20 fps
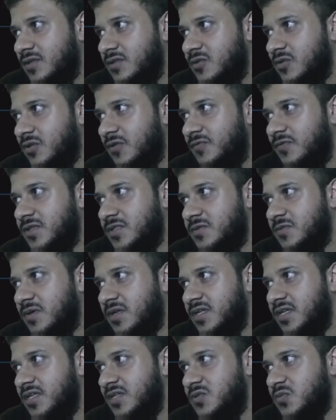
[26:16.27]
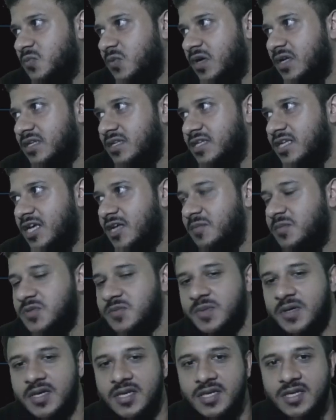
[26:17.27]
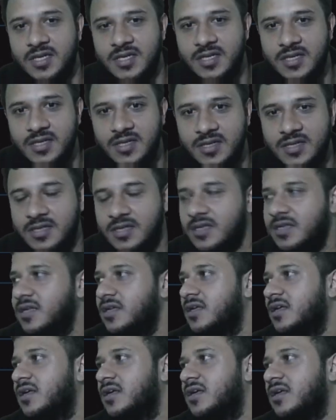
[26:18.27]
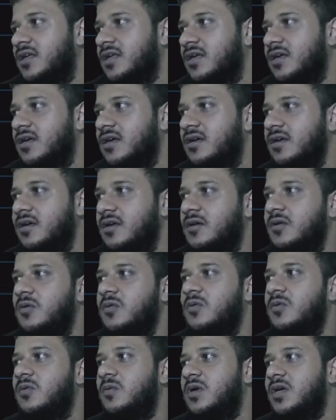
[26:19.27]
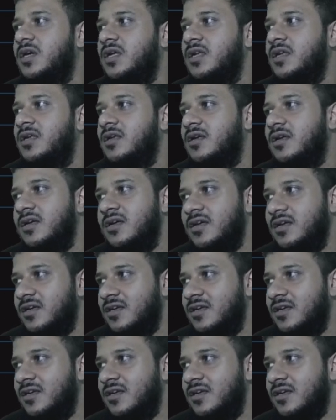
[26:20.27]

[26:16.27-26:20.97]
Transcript: So the first one is 1 times by 1.